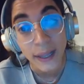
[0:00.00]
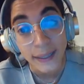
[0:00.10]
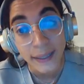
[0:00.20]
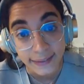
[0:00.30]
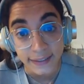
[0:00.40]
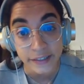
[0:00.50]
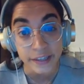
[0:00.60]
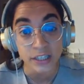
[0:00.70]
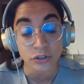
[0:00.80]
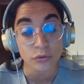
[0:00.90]
quantities,
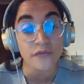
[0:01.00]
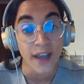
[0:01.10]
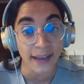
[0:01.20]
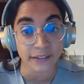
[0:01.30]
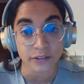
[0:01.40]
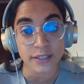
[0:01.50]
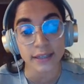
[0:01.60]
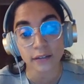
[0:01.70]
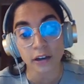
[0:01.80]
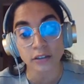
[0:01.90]
these two vectors
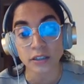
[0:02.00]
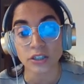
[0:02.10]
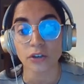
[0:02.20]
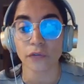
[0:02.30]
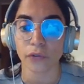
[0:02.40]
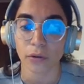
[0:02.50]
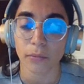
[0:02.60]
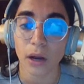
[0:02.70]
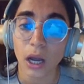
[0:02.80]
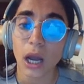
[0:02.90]
in Cartesian
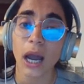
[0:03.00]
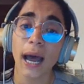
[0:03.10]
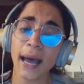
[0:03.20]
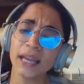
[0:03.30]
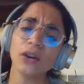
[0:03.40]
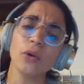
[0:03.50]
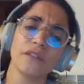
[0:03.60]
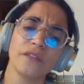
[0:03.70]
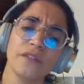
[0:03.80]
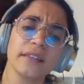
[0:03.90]
form. I know,
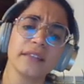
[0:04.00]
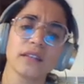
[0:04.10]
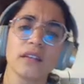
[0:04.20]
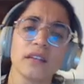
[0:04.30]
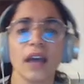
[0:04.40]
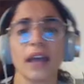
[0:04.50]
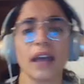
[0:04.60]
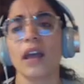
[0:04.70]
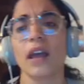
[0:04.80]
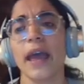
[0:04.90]
in fact,
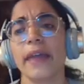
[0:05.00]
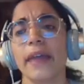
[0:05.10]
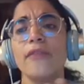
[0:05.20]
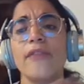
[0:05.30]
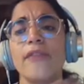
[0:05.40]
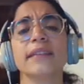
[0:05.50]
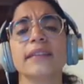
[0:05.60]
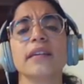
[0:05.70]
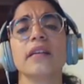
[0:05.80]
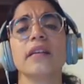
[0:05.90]
that the
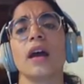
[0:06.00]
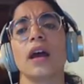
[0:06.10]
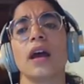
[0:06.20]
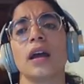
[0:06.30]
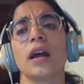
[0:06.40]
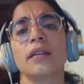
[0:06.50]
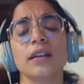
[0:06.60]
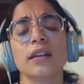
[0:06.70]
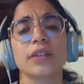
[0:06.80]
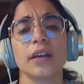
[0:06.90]
vector
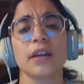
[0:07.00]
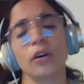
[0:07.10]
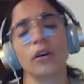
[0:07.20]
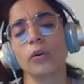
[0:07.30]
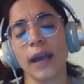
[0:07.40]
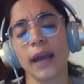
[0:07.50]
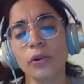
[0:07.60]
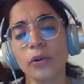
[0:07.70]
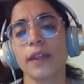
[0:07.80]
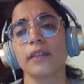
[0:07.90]

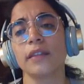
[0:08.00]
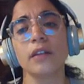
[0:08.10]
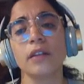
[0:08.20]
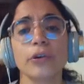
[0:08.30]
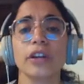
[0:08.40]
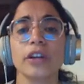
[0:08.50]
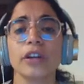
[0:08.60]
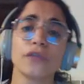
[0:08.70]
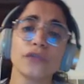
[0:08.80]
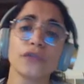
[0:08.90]
I know that the dot
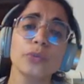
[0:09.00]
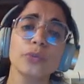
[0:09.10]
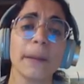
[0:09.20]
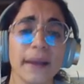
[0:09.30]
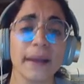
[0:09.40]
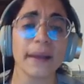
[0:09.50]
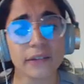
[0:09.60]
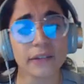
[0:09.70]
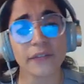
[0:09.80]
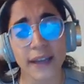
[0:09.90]
product of two
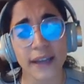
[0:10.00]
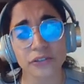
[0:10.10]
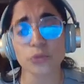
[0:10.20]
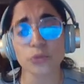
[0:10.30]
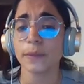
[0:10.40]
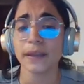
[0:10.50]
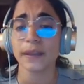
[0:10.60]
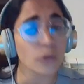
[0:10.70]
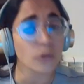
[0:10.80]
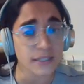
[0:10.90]
perpendicular vectors will
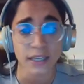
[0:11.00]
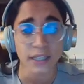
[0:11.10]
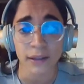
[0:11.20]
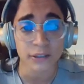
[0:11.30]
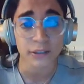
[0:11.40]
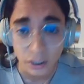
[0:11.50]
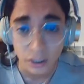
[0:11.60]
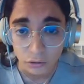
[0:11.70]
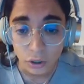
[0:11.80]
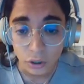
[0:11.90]
be always equal to
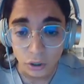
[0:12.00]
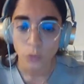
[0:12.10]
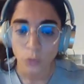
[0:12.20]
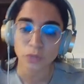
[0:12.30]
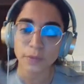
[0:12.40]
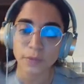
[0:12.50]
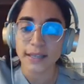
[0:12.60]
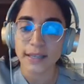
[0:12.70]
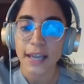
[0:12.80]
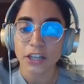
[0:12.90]
0, which
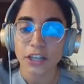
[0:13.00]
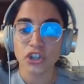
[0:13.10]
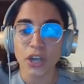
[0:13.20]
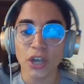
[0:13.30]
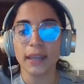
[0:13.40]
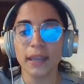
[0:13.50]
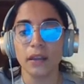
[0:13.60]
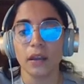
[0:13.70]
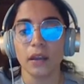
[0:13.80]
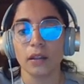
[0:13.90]
means
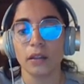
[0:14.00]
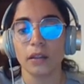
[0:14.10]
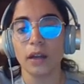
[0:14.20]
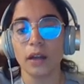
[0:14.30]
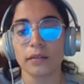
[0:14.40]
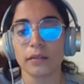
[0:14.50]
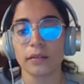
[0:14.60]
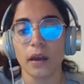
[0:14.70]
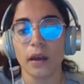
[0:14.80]
j dot